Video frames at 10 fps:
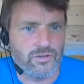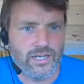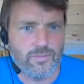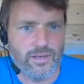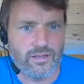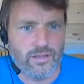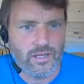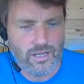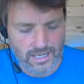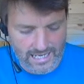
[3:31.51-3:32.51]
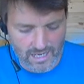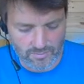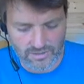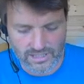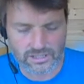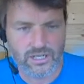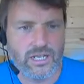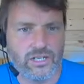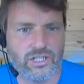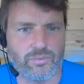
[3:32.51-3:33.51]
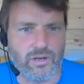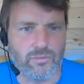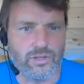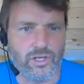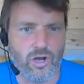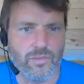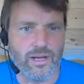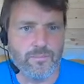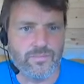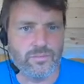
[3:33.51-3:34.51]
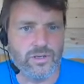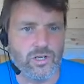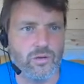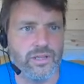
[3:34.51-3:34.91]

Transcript: there about our product. Separate with a comma. Put a comma